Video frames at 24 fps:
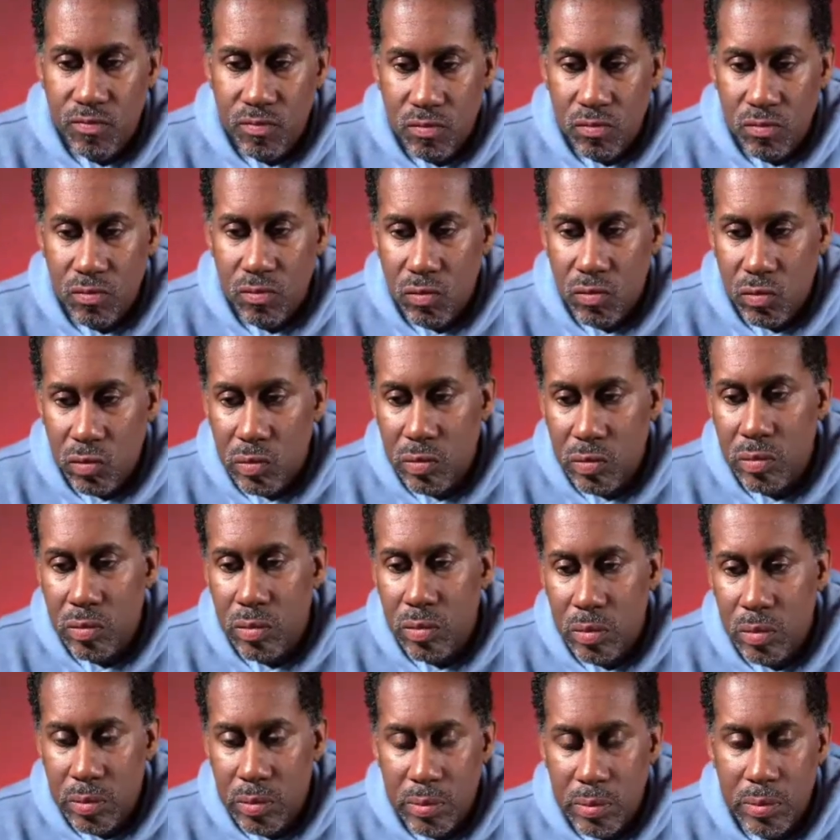
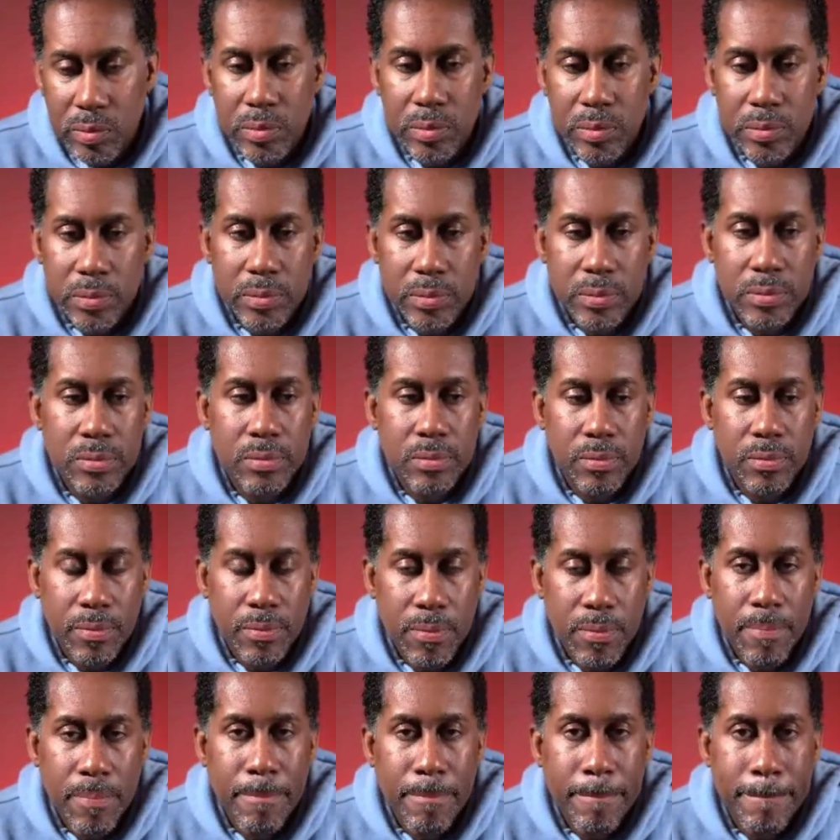
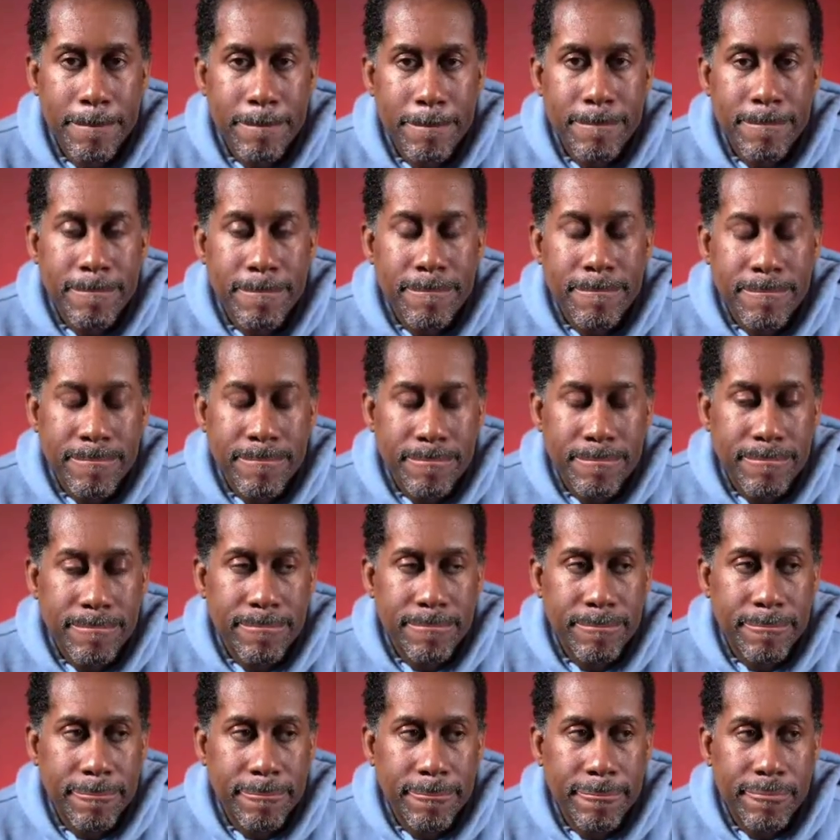
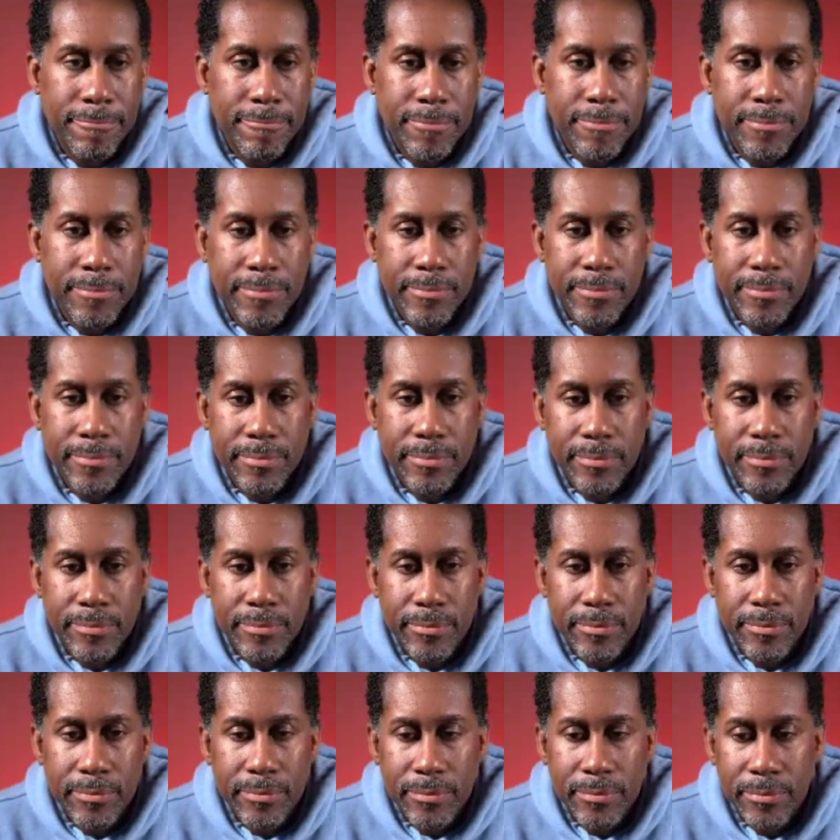
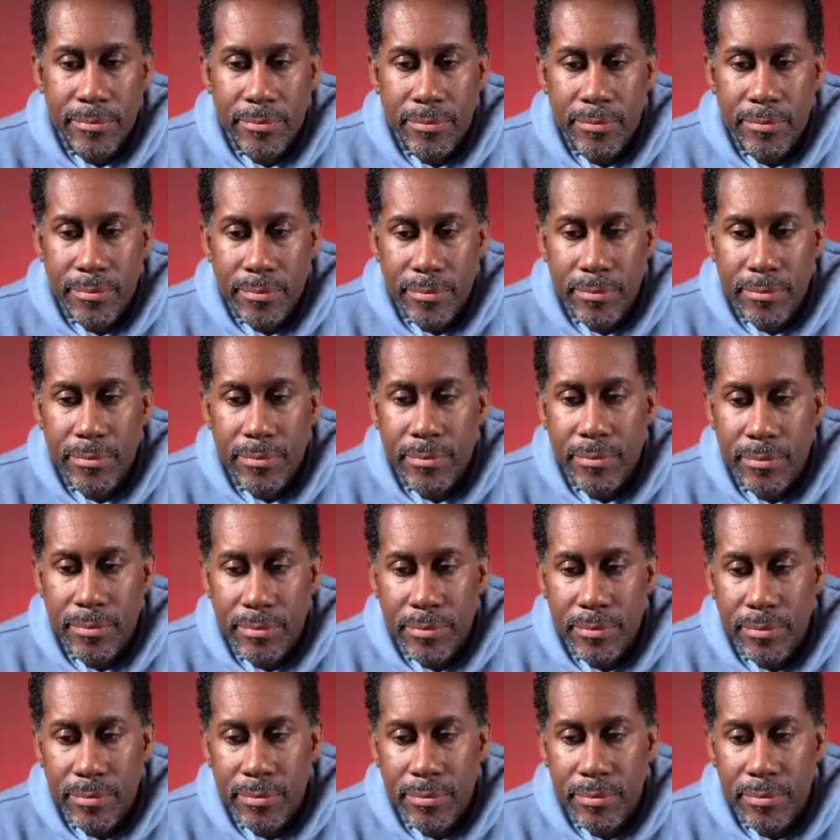
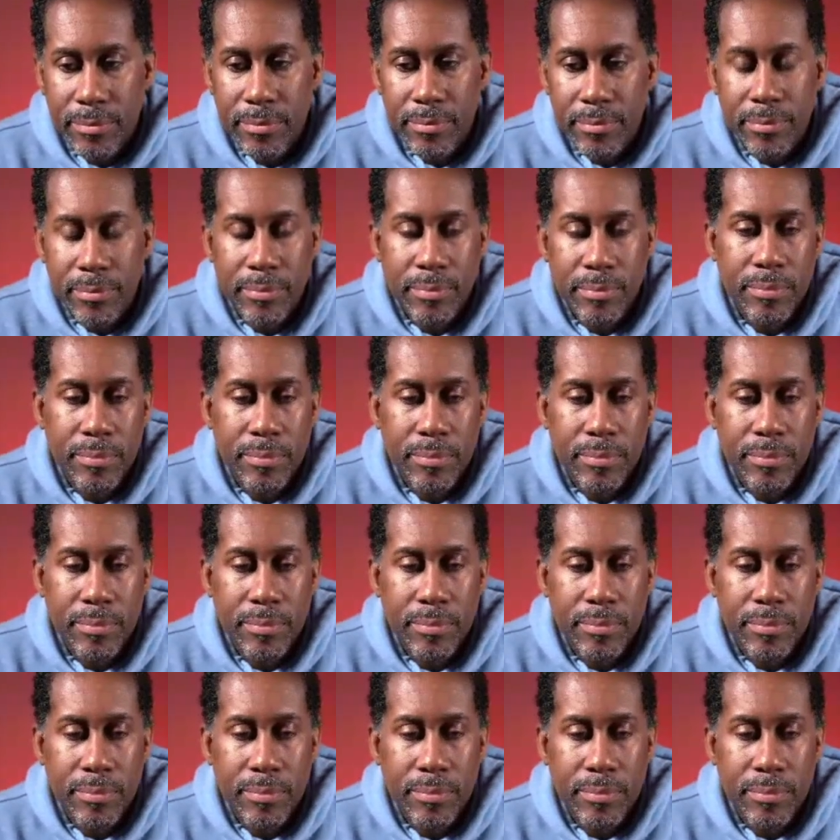The person shown says nothing.